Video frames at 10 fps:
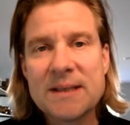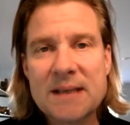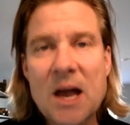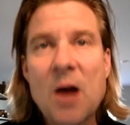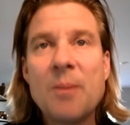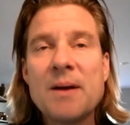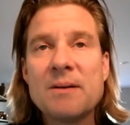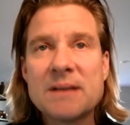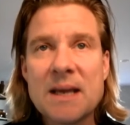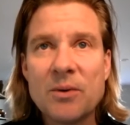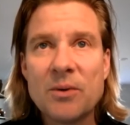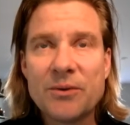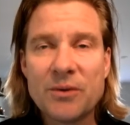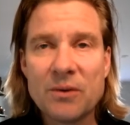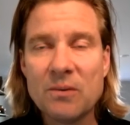help, I was able
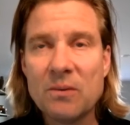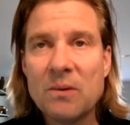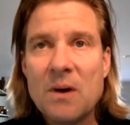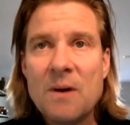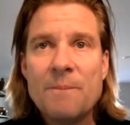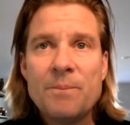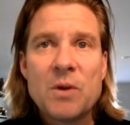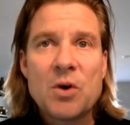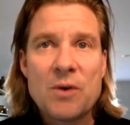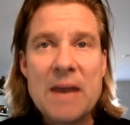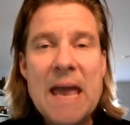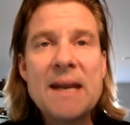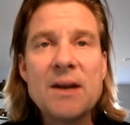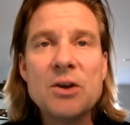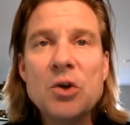to create
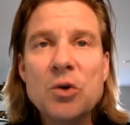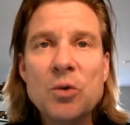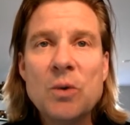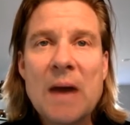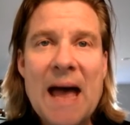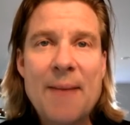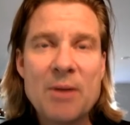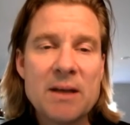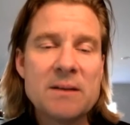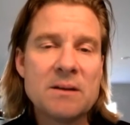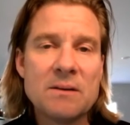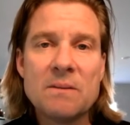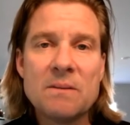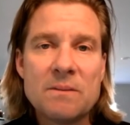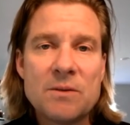a new habit,
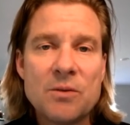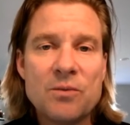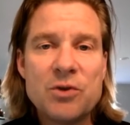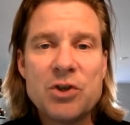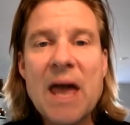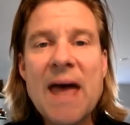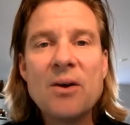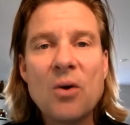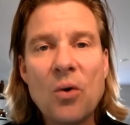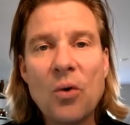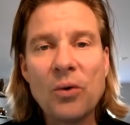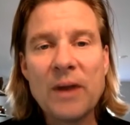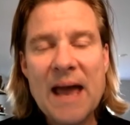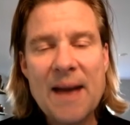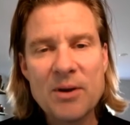to shed old
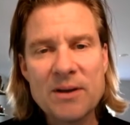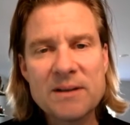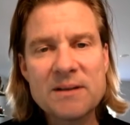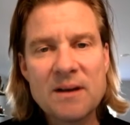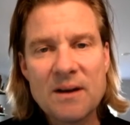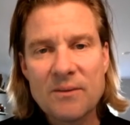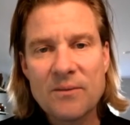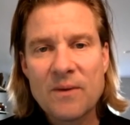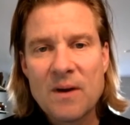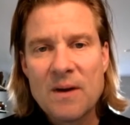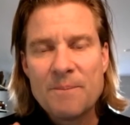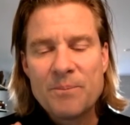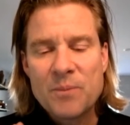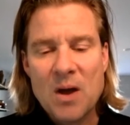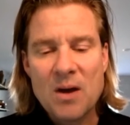habits of
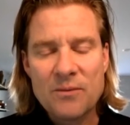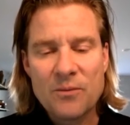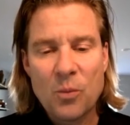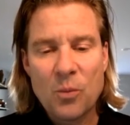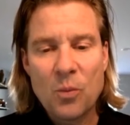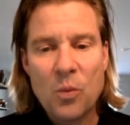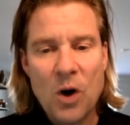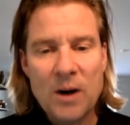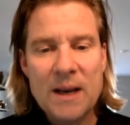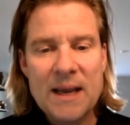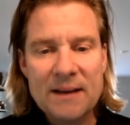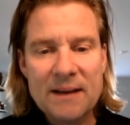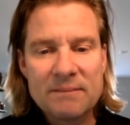working